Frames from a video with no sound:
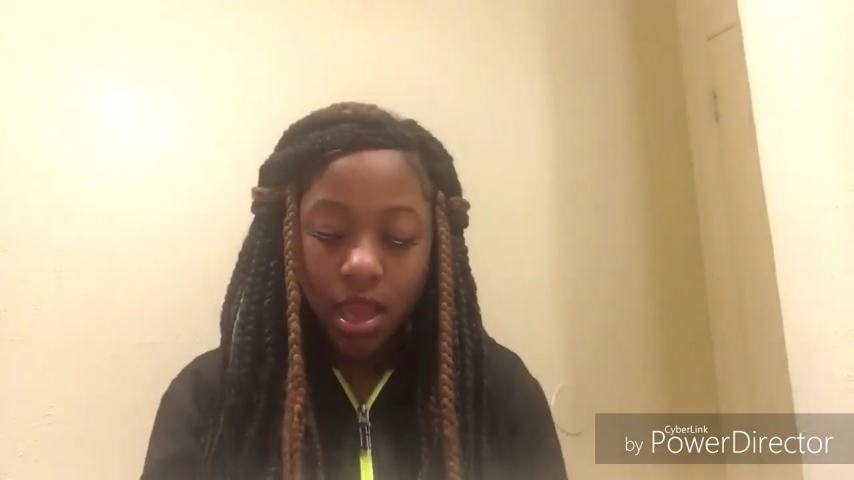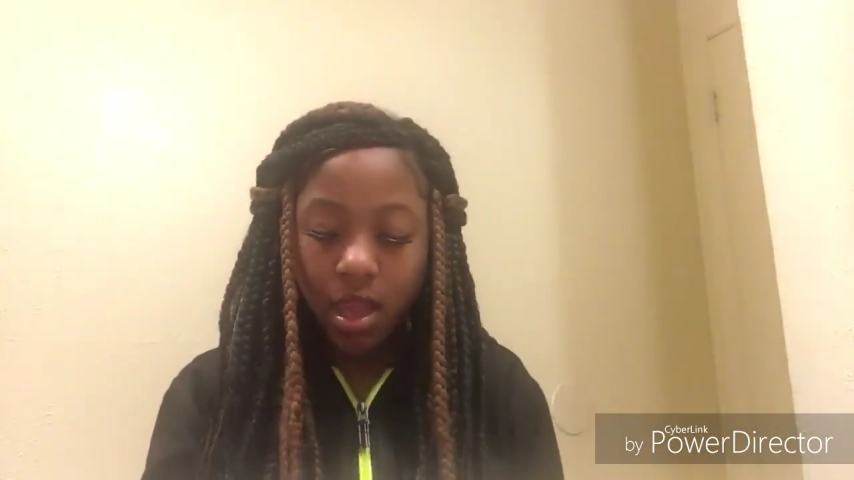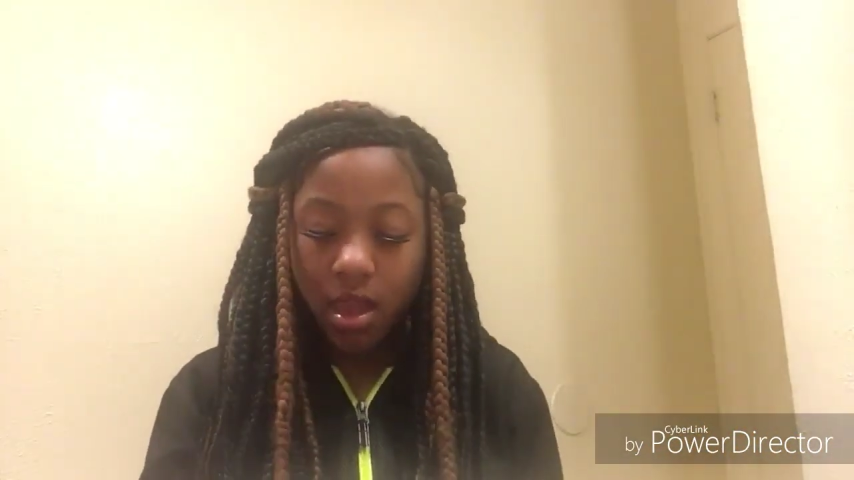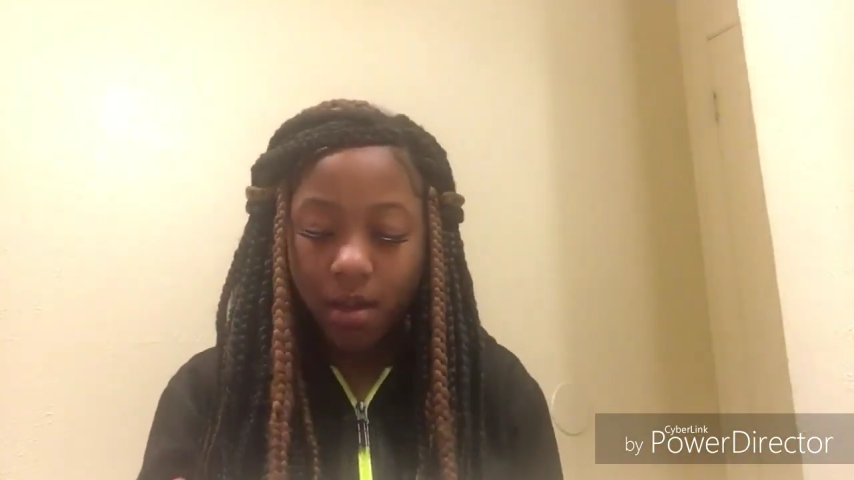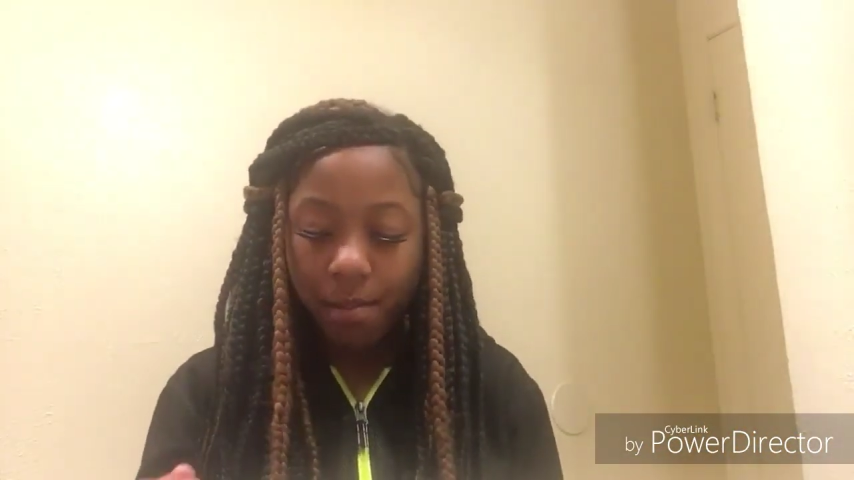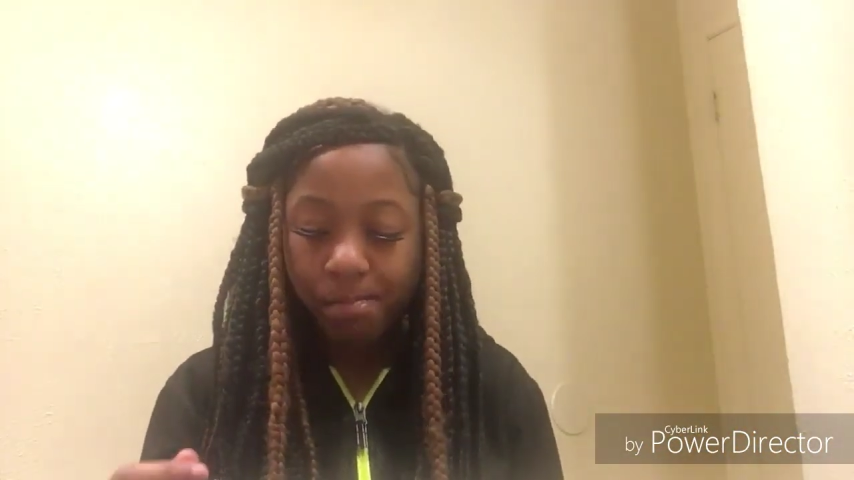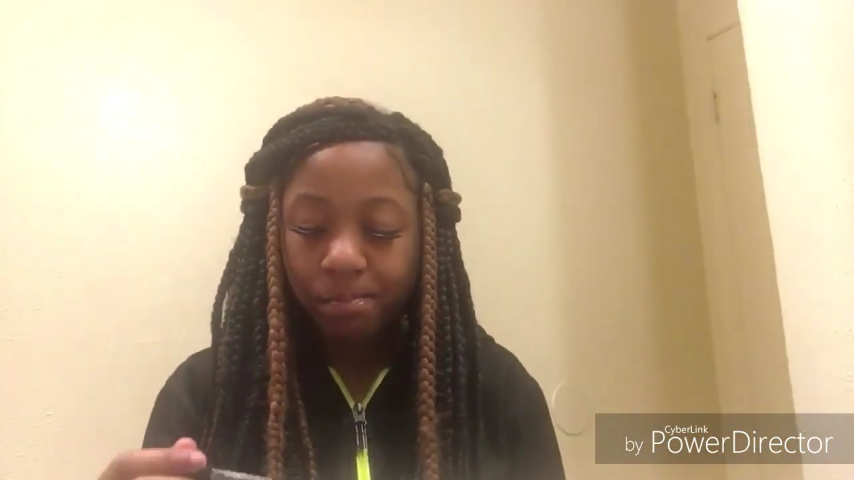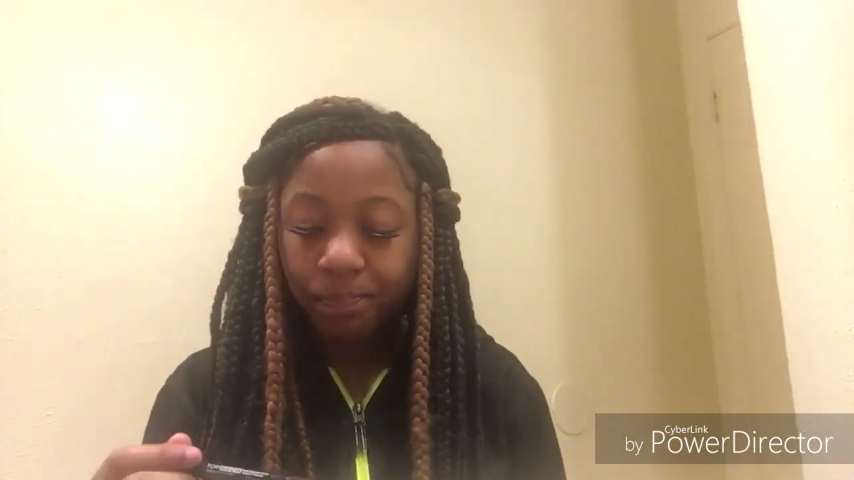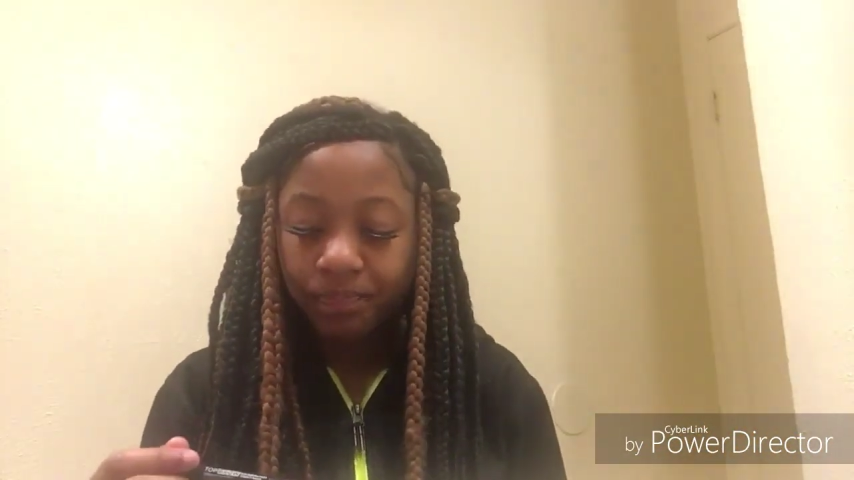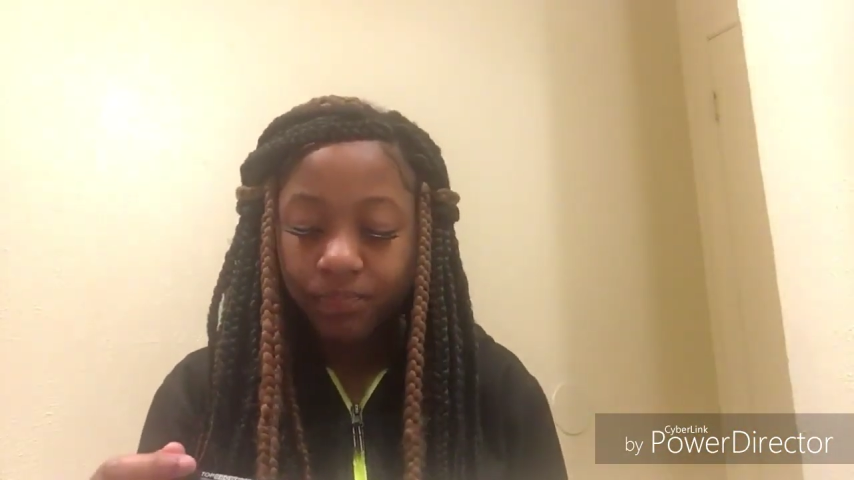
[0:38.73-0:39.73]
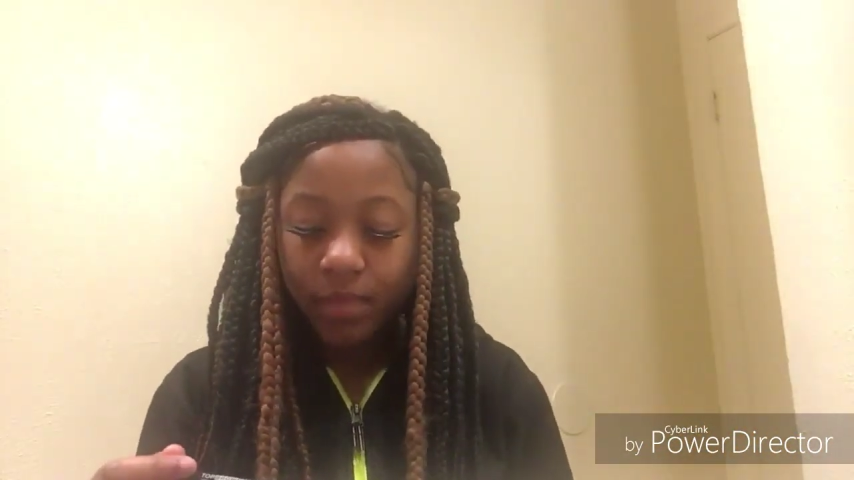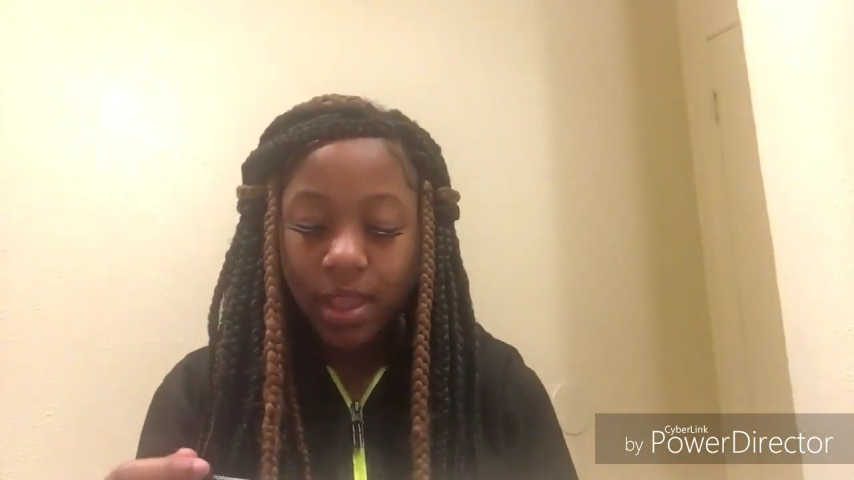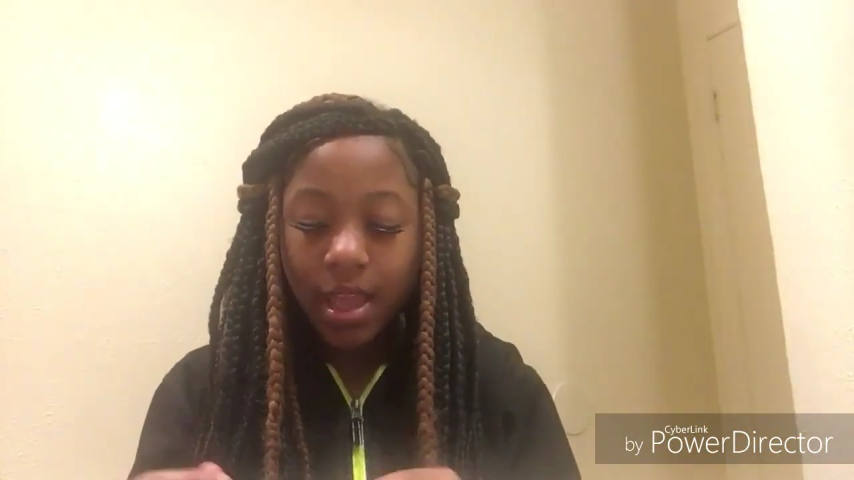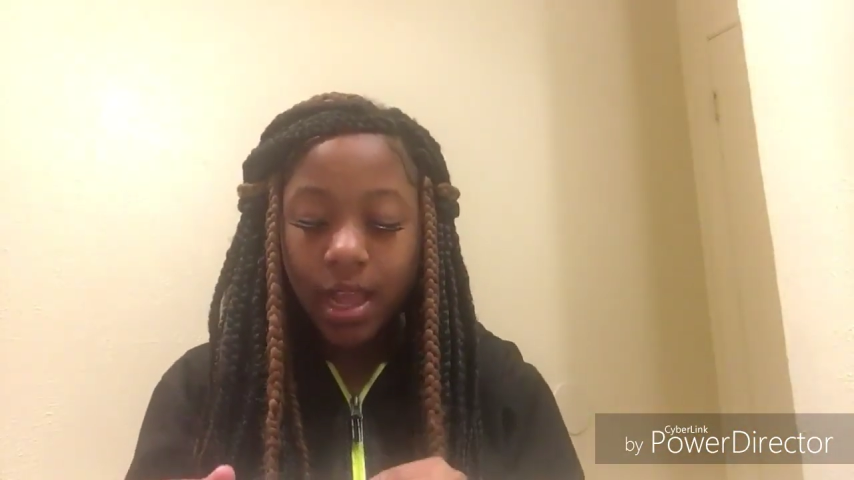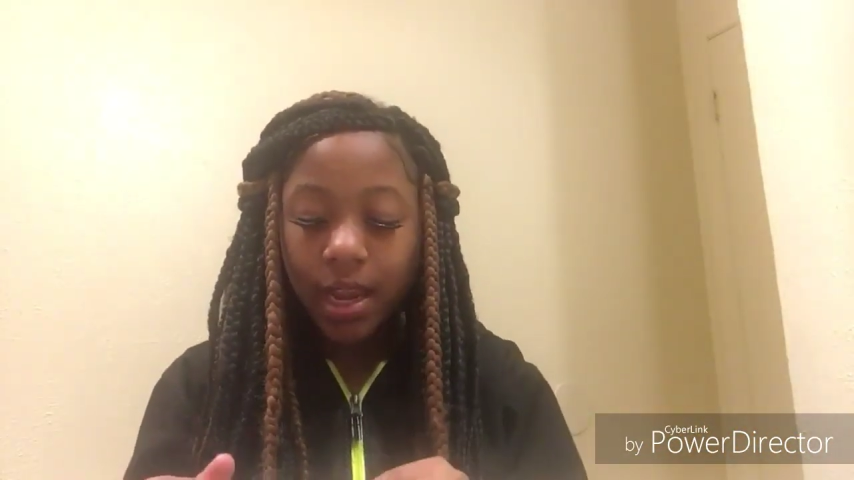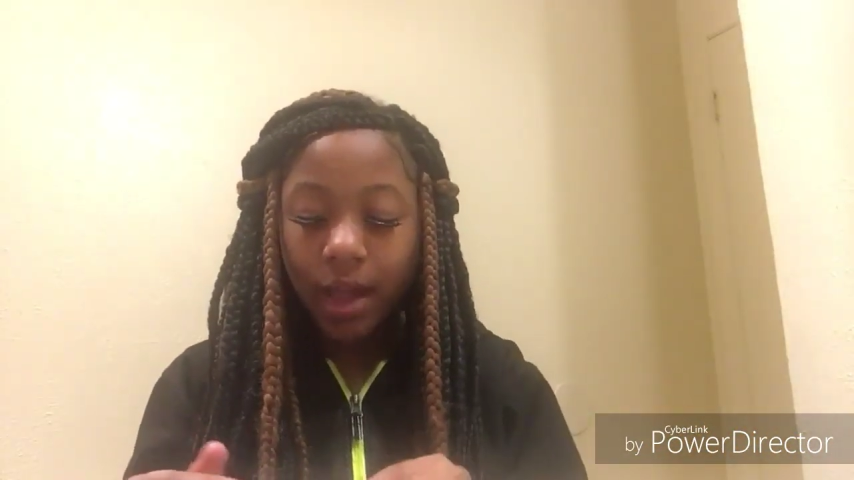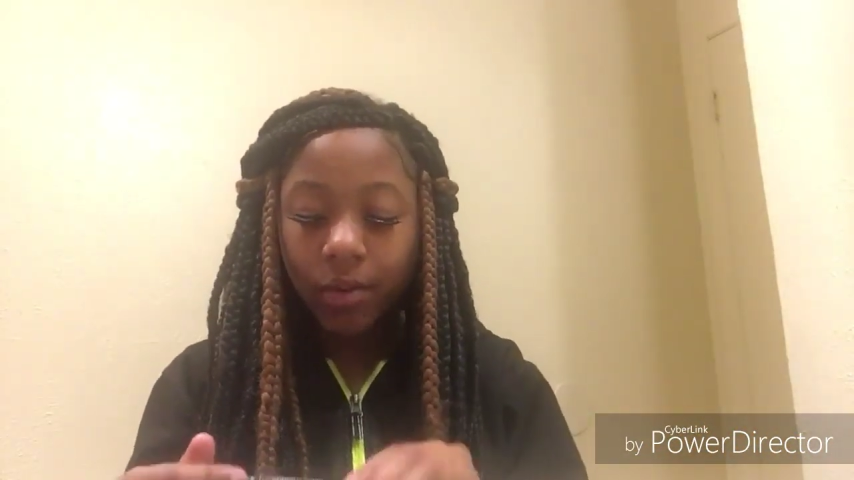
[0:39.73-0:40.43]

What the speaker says: and